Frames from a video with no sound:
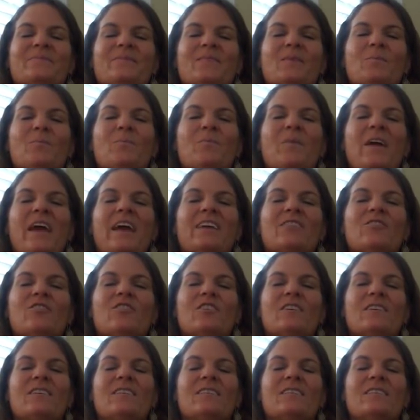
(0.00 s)
The
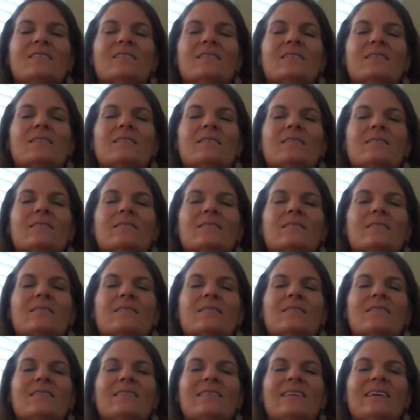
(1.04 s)
branches
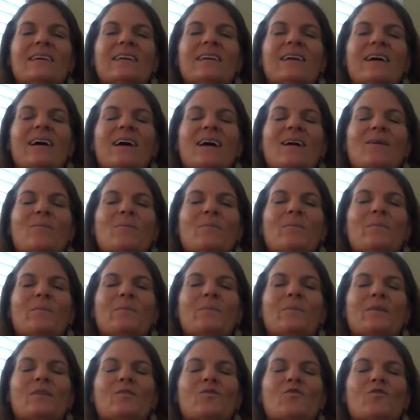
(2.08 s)
lit up,
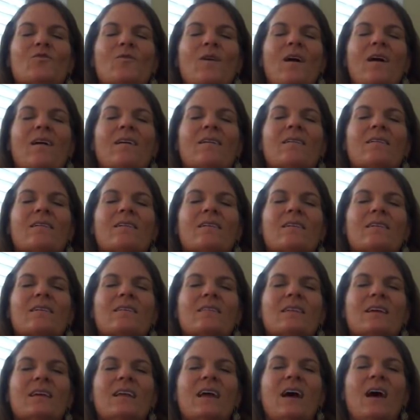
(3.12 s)
the trunk
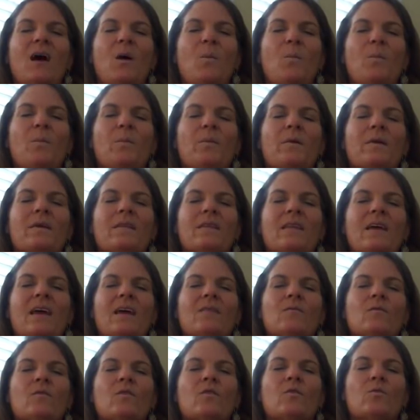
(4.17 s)
lit up, and
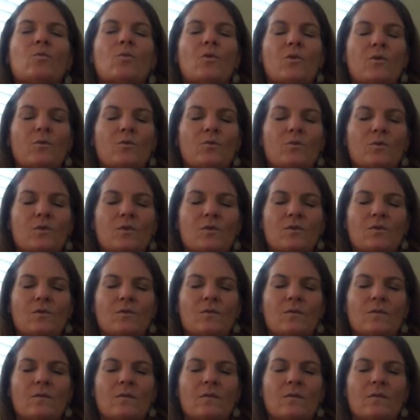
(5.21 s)
then the roots.